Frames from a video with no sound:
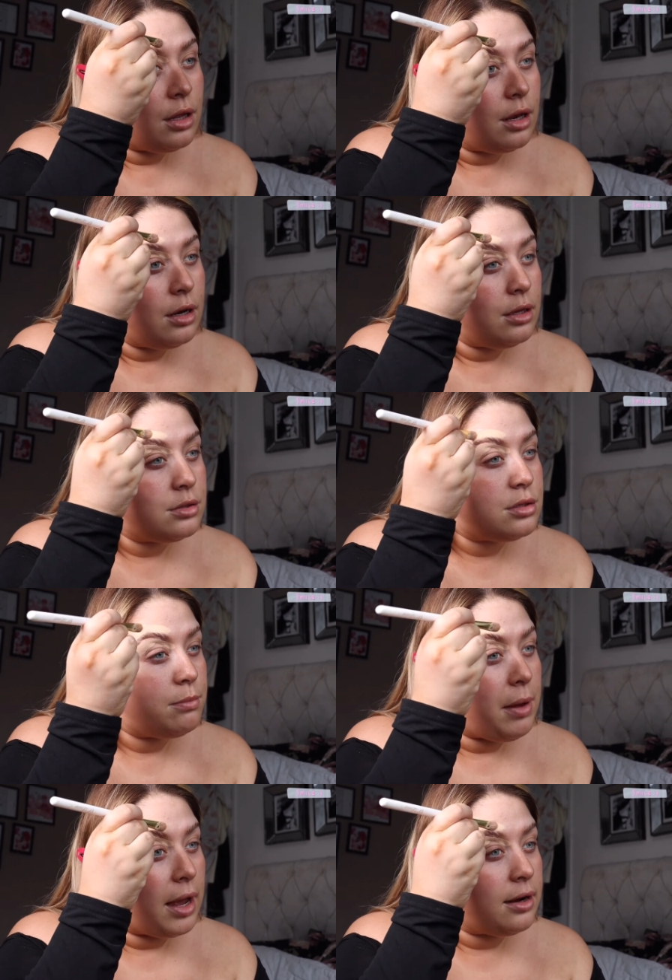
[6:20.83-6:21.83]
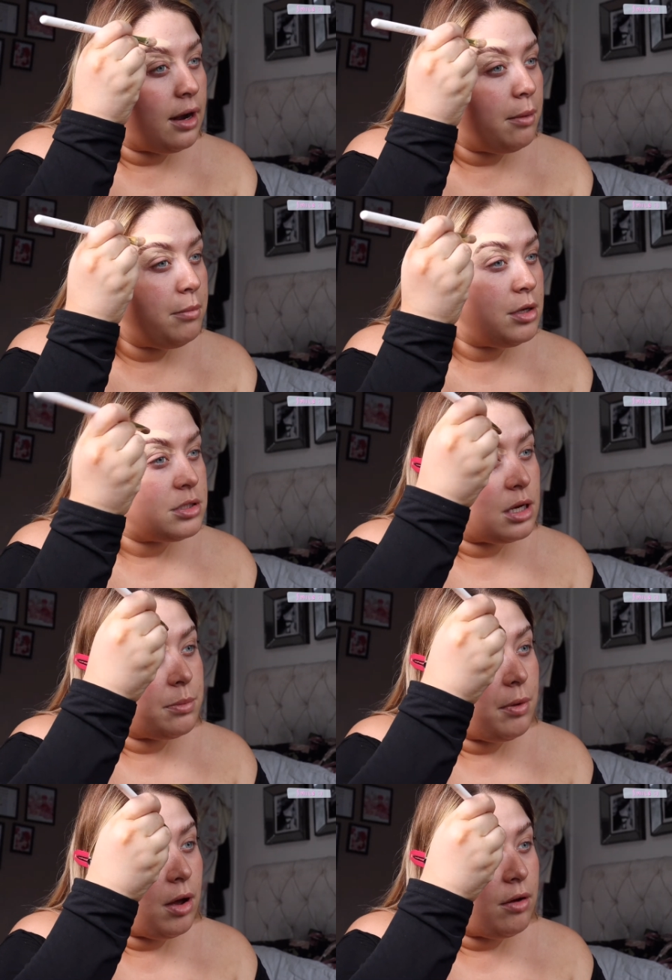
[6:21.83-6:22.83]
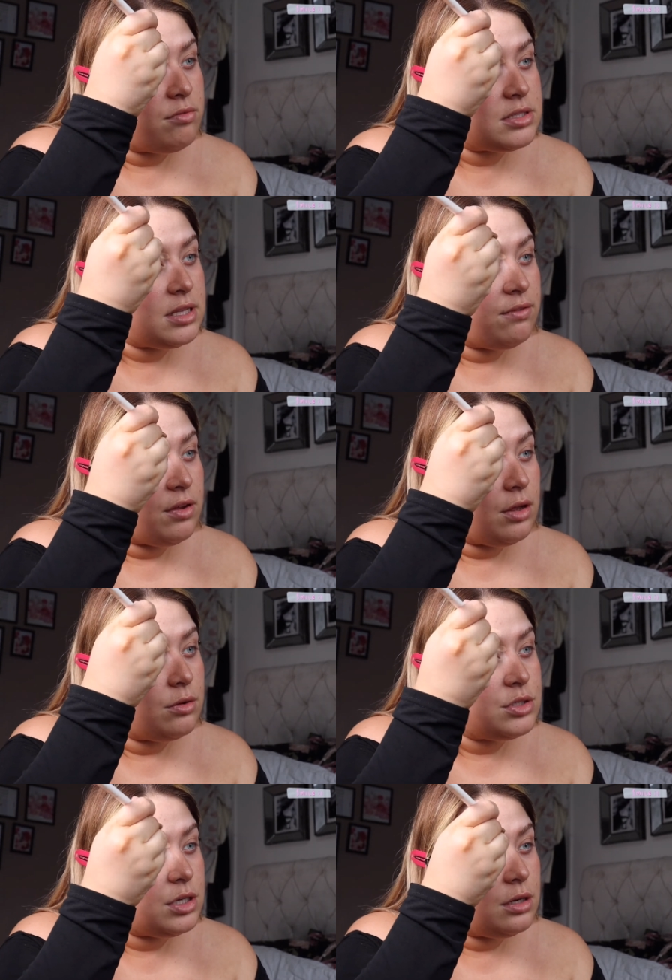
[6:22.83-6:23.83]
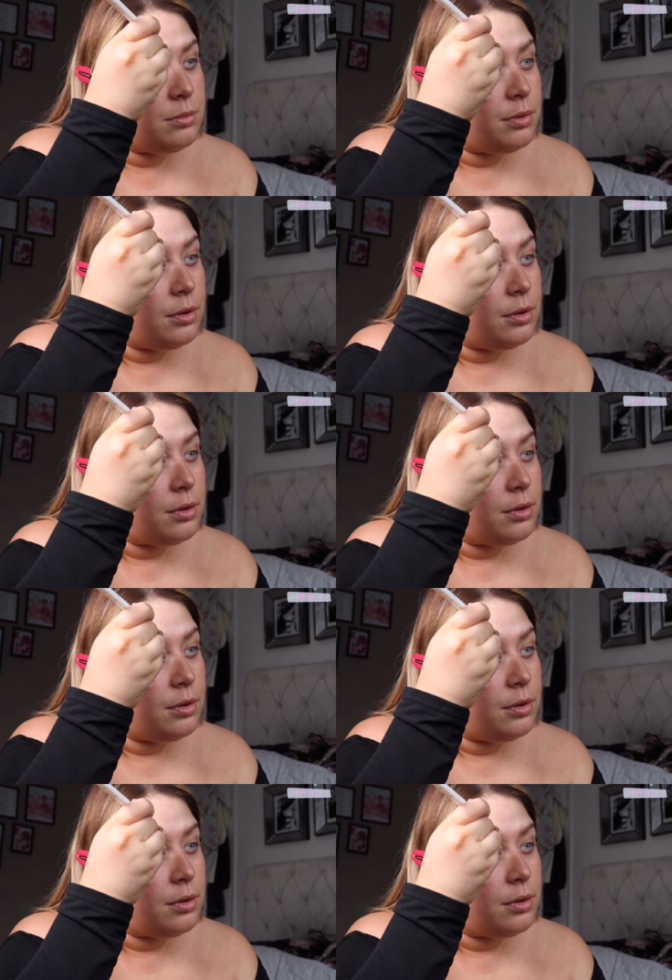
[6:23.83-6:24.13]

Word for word: need some background music, but obviously for YouTube,